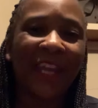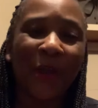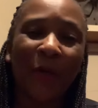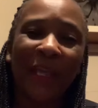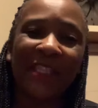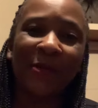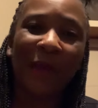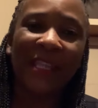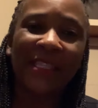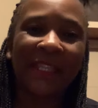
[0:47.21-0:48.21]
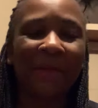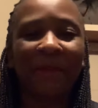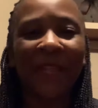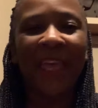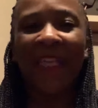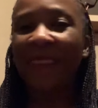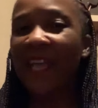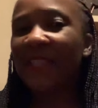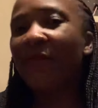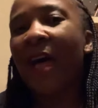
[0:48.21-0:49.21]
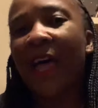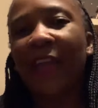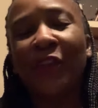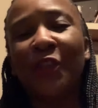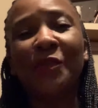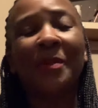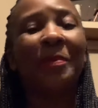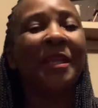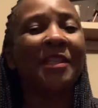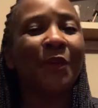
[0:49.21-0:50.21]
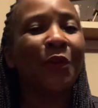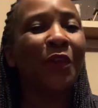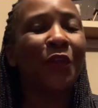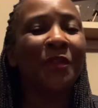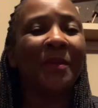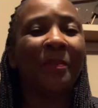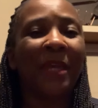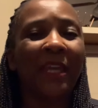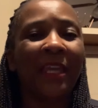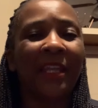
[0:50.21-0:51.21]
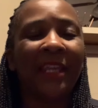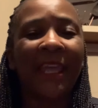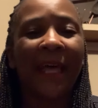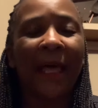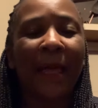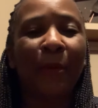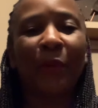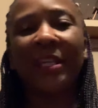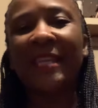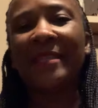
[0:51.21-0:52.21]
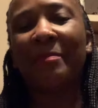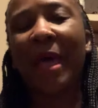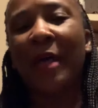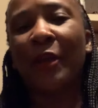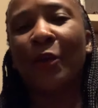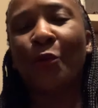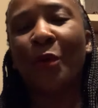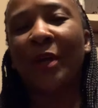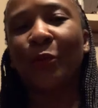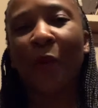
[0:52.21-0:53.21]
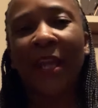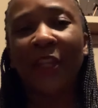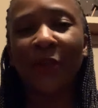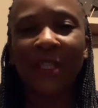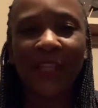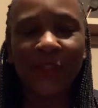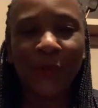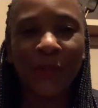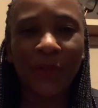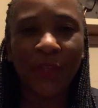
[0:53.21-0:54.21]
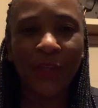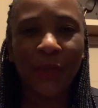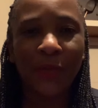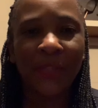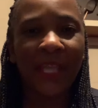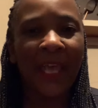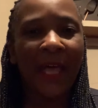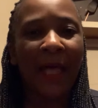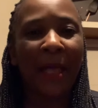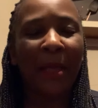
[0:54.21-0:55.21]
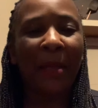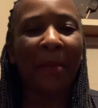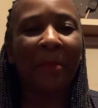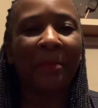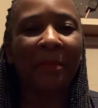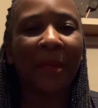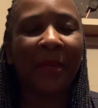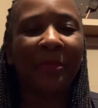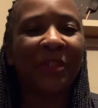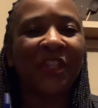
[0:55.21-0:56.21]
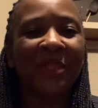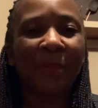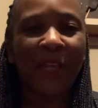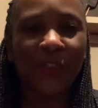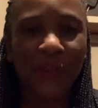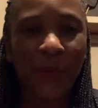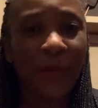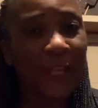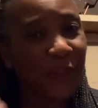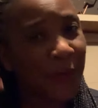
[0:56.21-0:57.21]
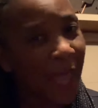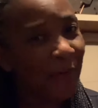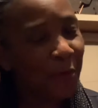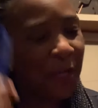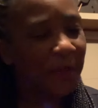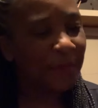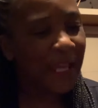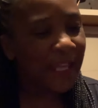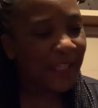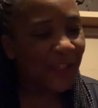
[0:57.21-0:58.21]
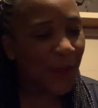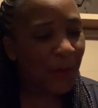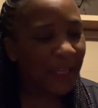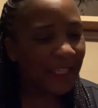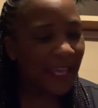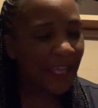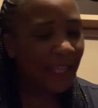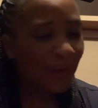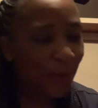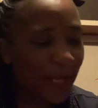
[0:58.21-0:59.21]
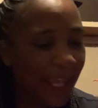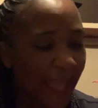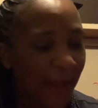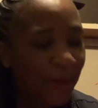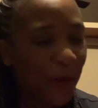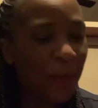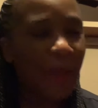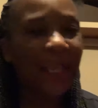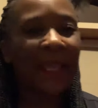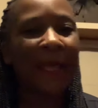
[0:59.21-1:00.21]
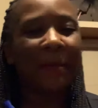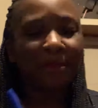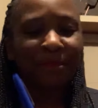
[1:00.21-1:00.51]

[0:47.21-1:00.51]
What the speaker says: always erase it. That's fine. You can use a pencil, you can use a pen. It really doesn't matter what writing utensil you use. But just make sure that you have one. So again, what I have here in my cup,